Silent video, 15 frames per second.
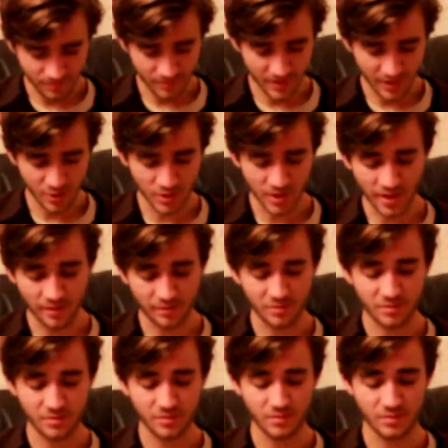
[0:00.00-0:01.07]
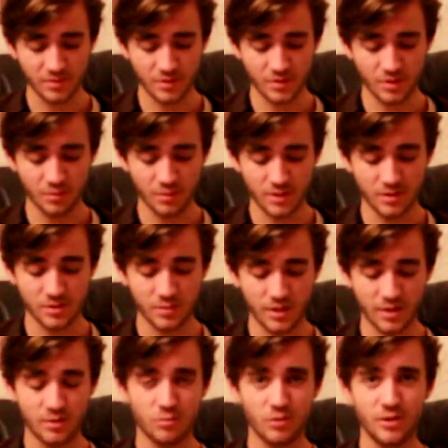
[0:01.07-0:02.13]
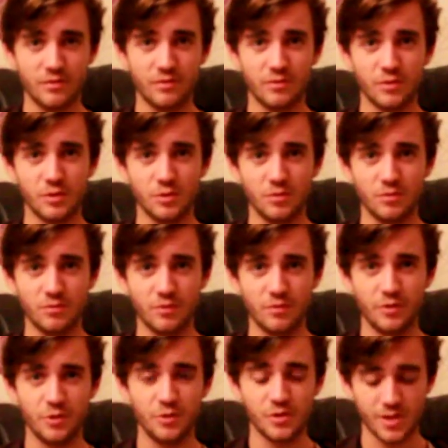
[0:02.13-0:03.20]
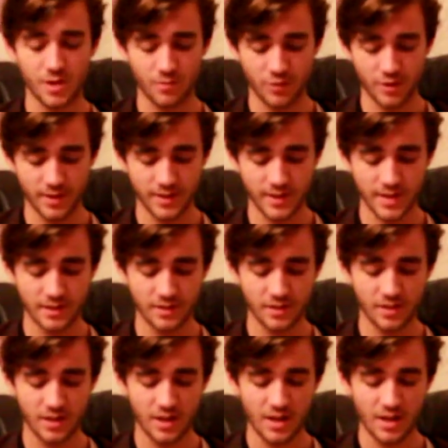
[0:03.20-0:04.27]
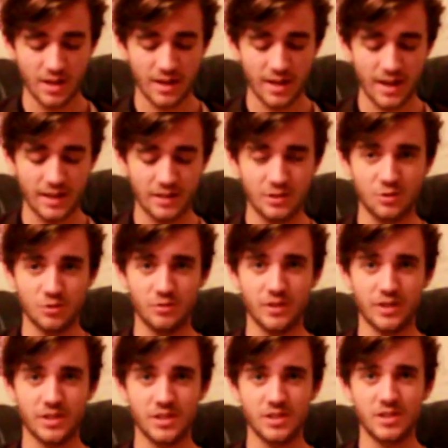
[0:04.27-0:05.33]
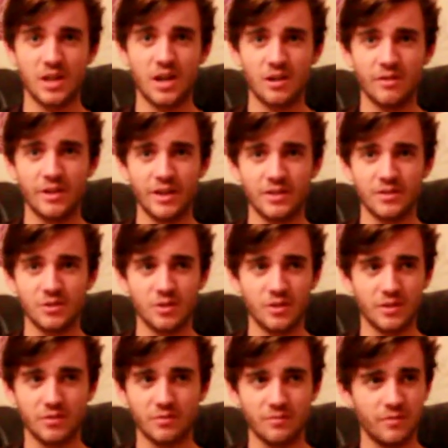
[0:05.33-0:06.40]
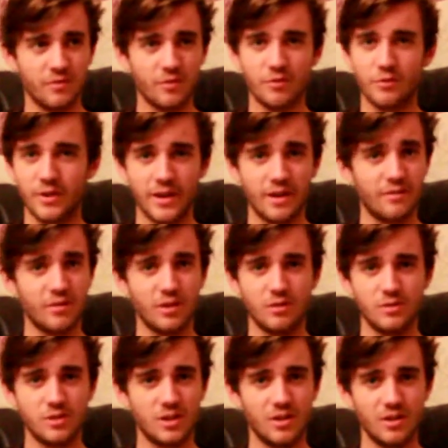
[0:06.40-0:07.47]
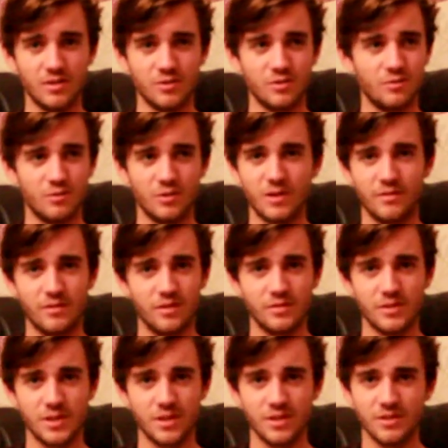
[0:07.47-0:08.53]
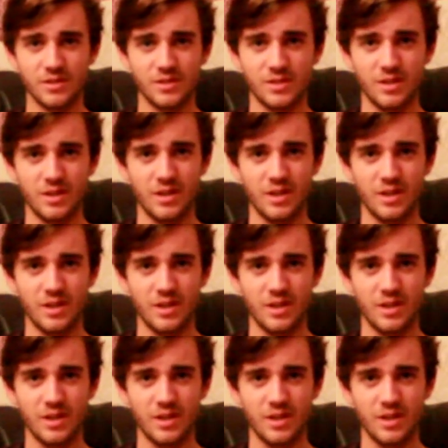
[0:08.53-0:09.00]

They usually have a brief sort of review summary at the end, and sort of like a star rating, so like 3 out of 5 stars or 4 out of 5 stars.